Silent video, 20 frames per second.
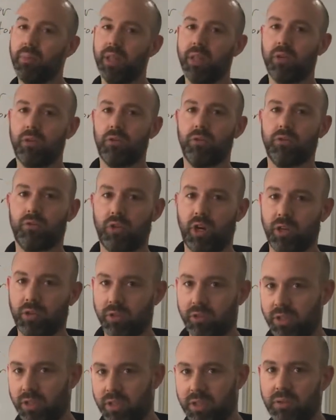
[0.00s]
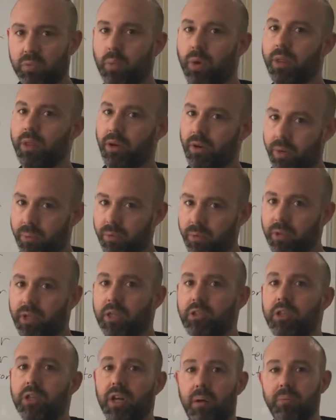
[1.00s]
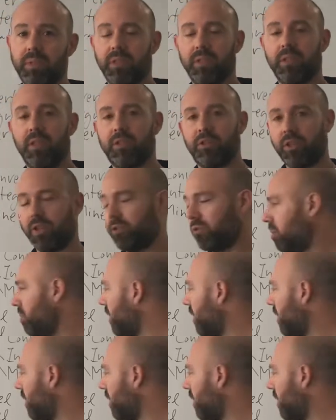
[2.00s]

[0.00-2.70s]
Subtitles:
by the contractor. This is where their reputation comes in, etc.